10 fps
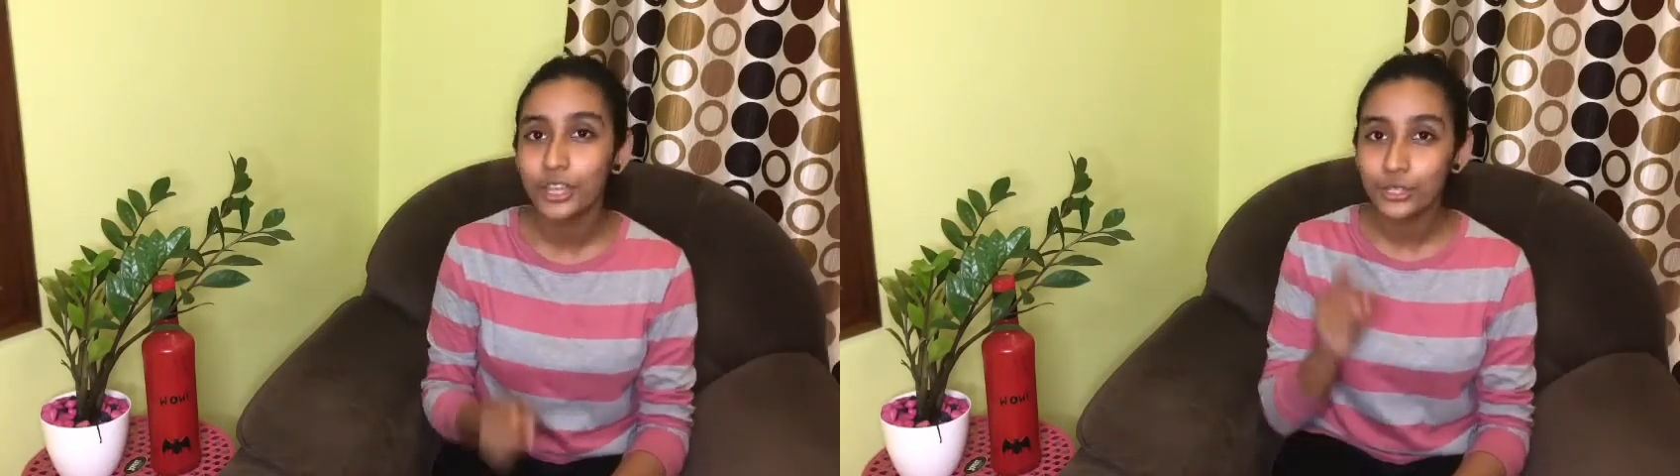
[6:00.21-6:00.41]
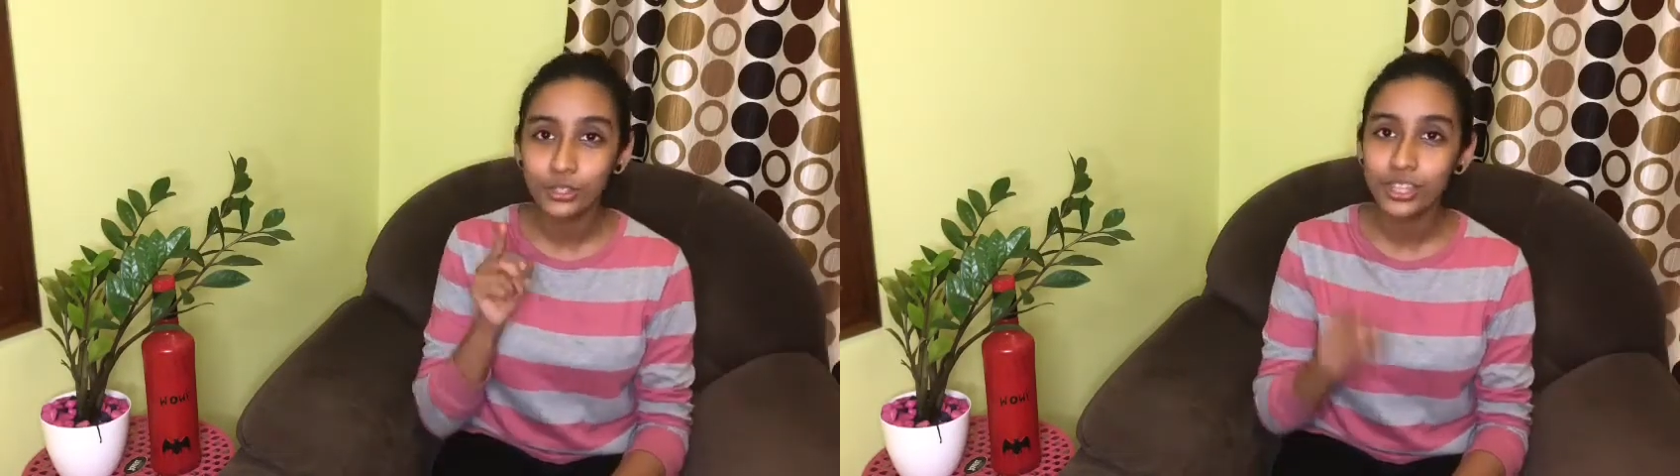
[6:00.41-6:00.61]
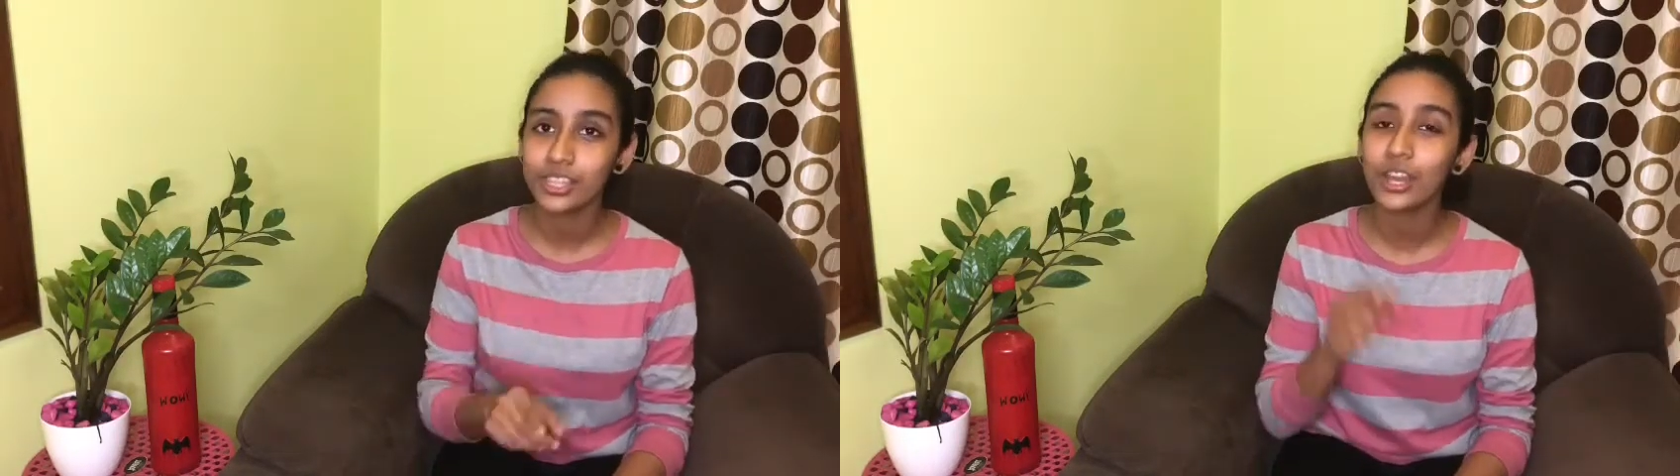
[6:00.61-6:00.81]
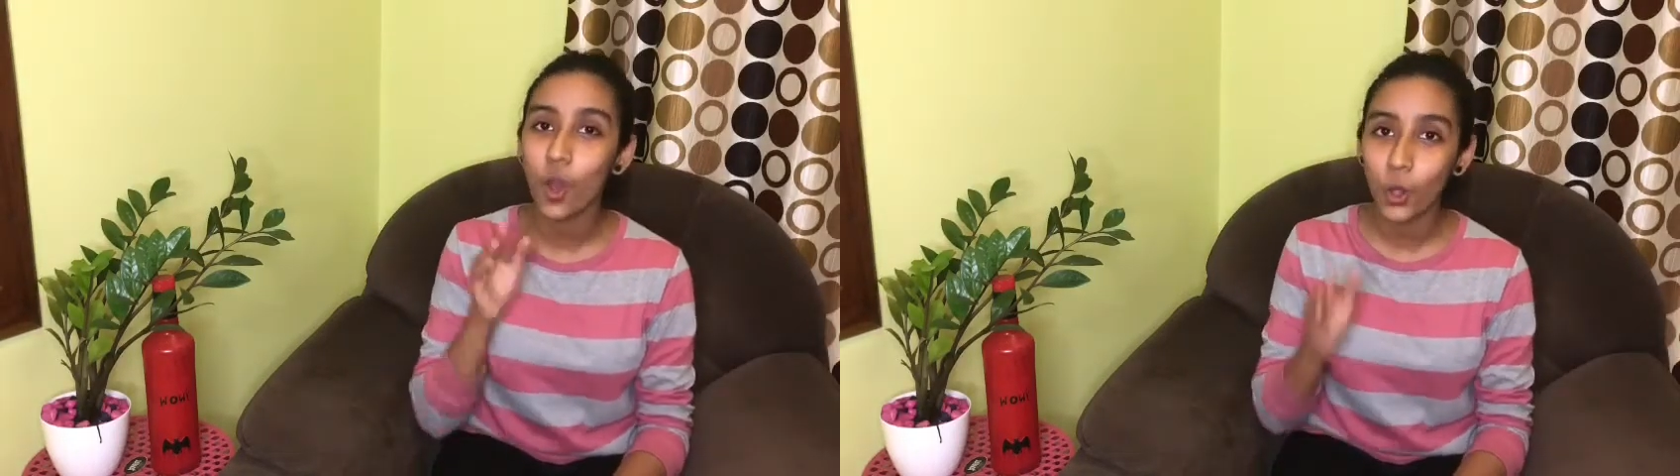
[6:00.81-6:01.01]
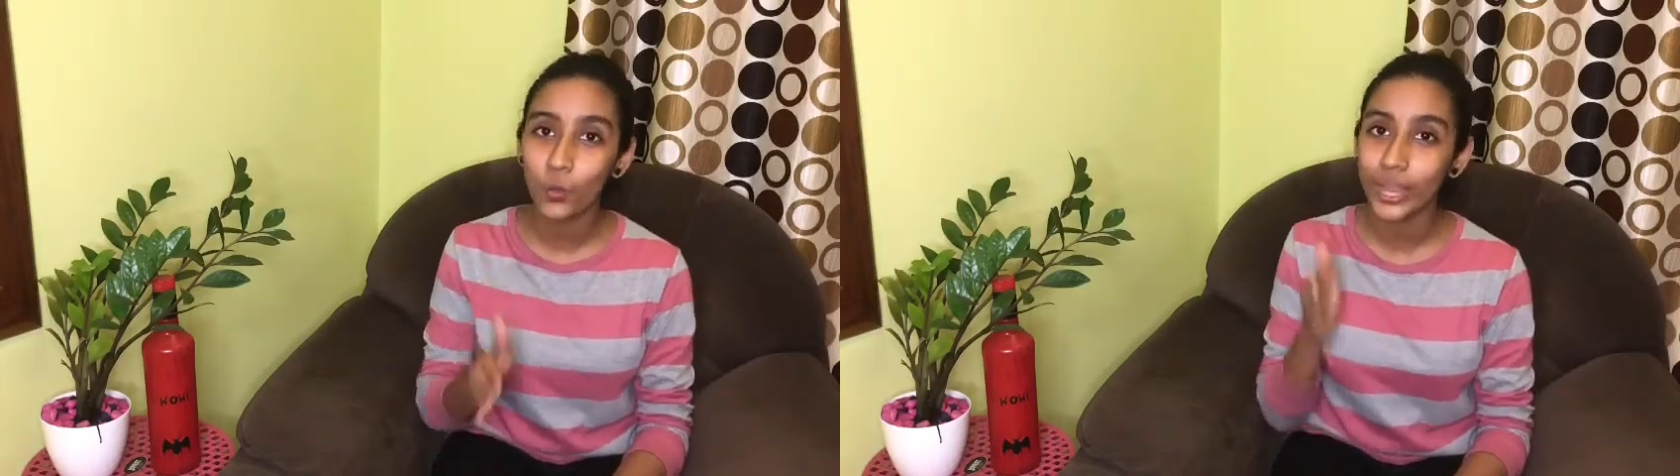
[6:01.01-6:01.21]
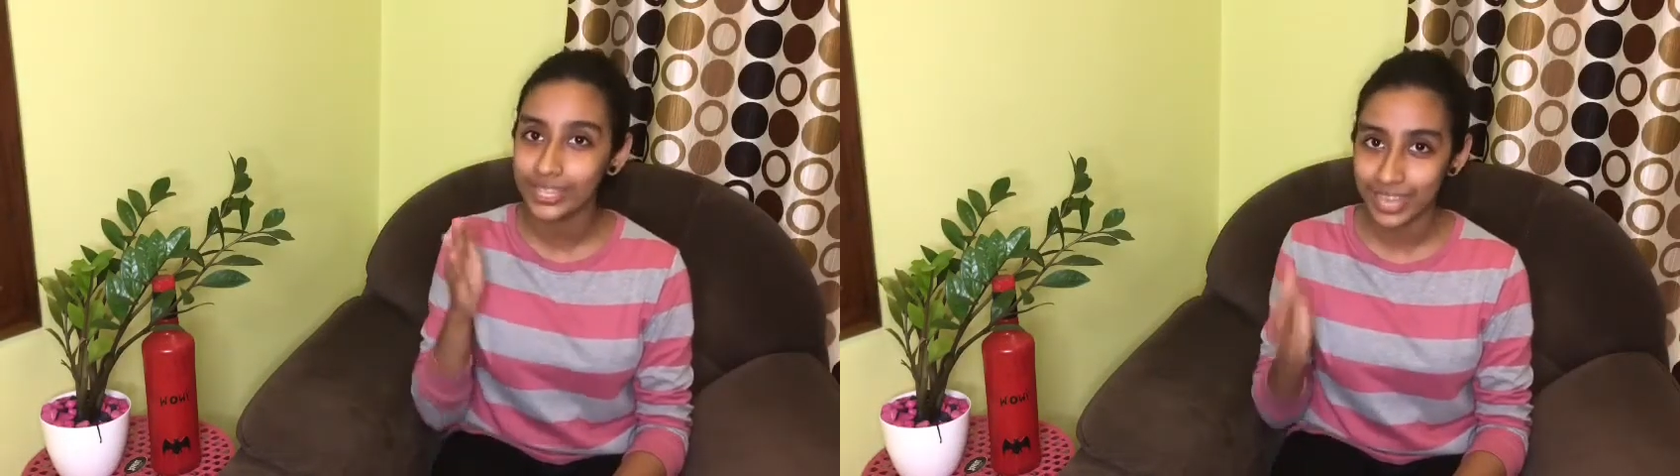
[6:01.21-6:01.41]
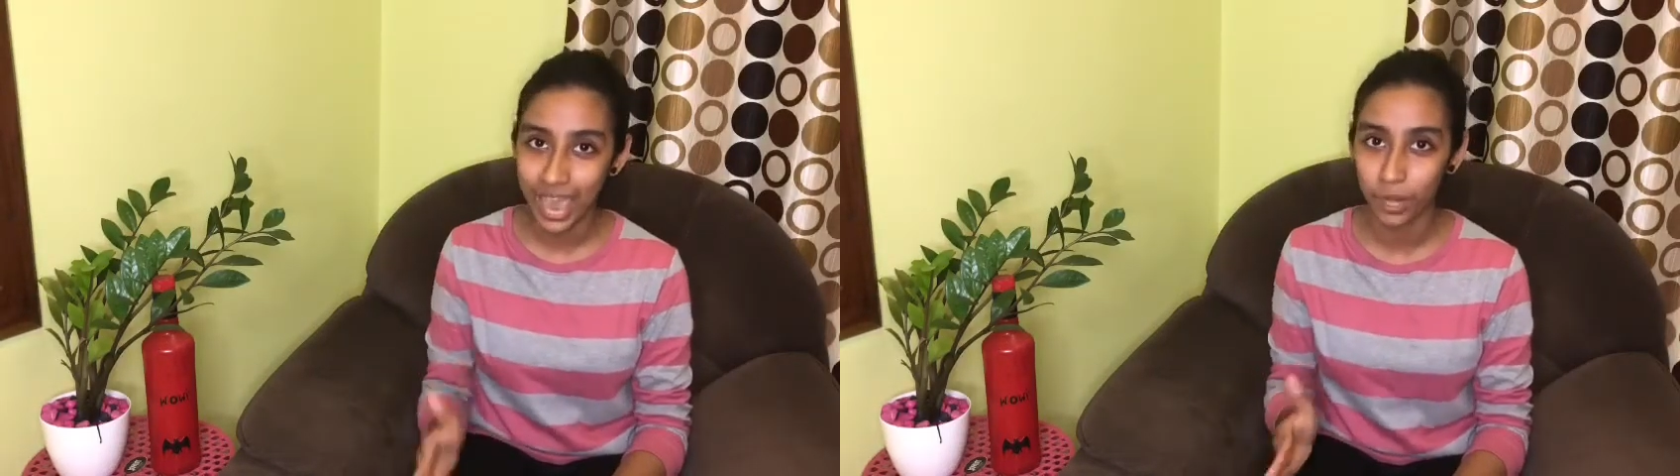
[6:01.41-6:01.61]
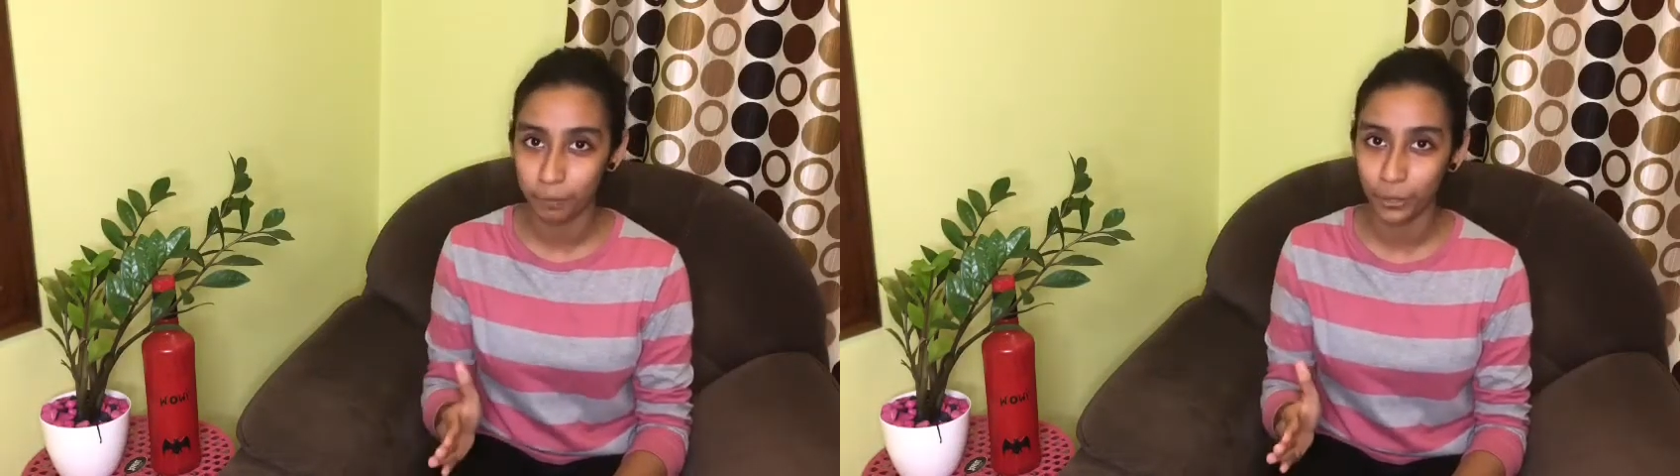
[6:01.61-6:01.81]
So this can always
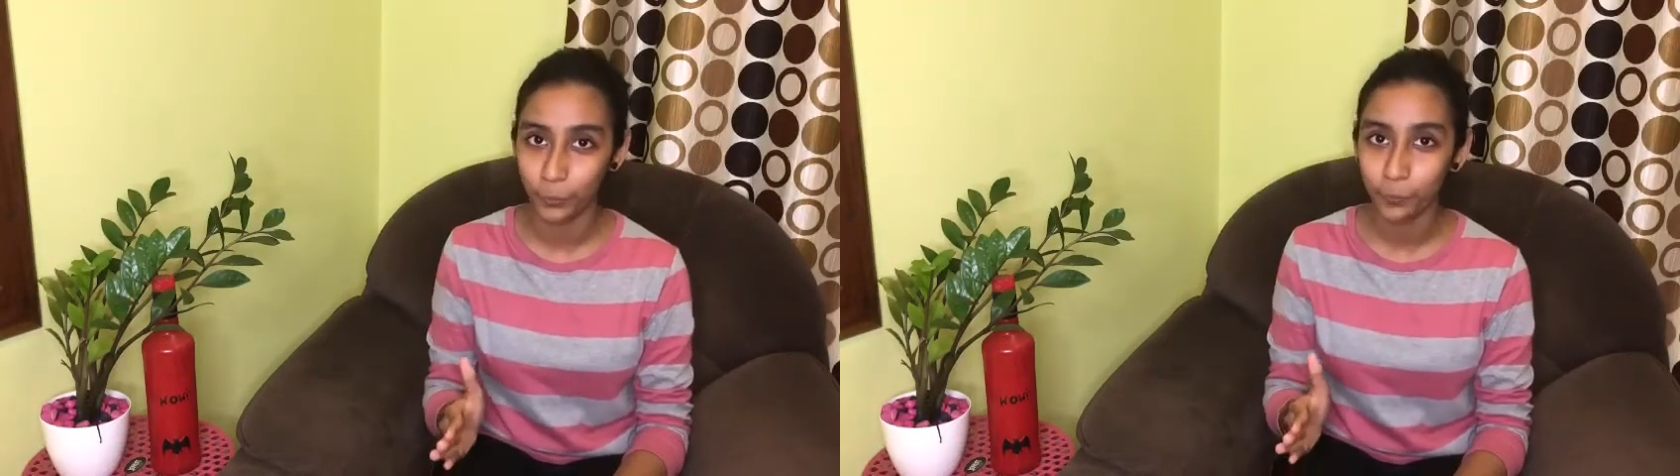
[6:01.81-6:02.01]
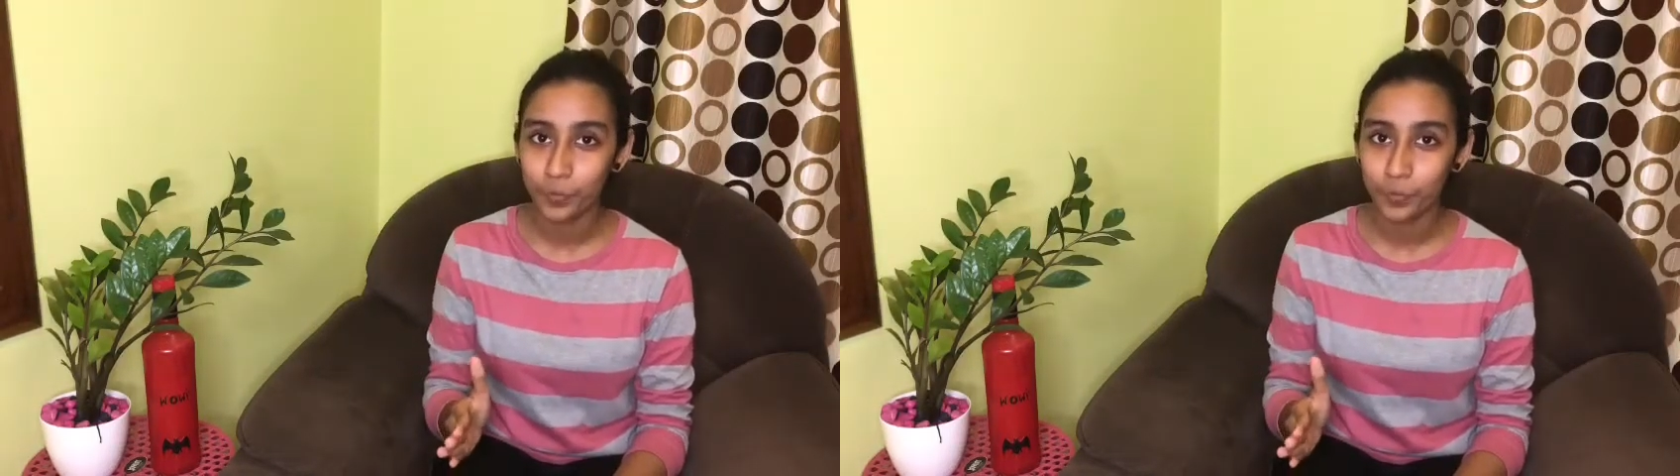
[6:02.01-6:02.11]
help you.